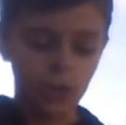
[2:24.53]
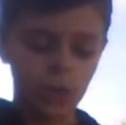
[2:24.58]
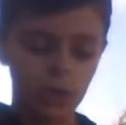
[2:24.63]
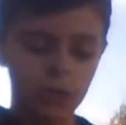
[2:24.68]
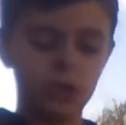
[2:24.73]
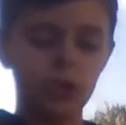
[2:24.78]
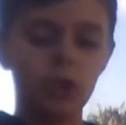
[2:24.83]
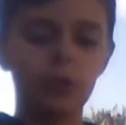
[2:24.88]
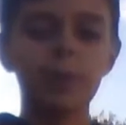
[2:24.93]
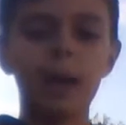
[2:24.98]

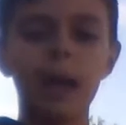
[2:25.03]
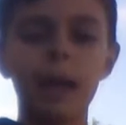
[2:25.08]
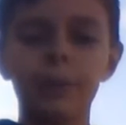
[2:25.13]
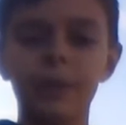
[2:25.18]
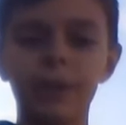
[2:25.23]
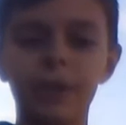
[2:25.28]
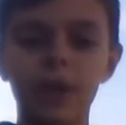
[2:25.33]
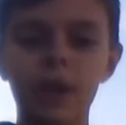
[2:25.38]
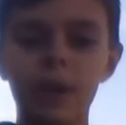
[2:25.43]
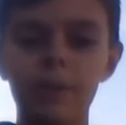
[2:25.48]
and she'll
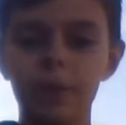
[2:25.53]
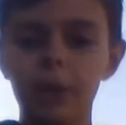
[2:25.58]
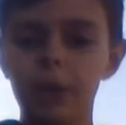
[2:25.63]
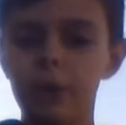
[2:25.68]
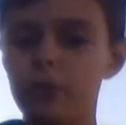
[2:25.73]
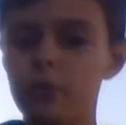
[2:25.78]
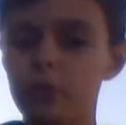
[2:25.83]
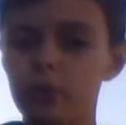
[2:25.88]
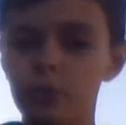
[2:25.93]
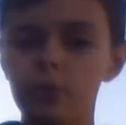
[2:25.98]
probably come
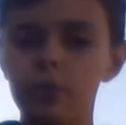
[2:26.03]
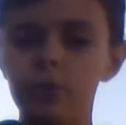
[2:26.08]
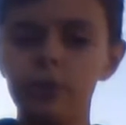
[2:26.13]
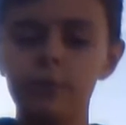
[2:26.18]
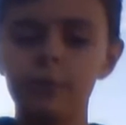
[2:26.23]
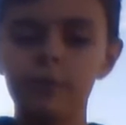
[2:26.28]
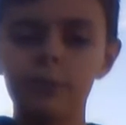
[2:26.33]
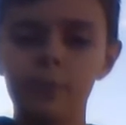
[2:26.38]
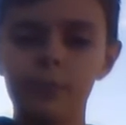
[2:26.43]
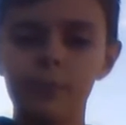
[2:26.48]
here soon.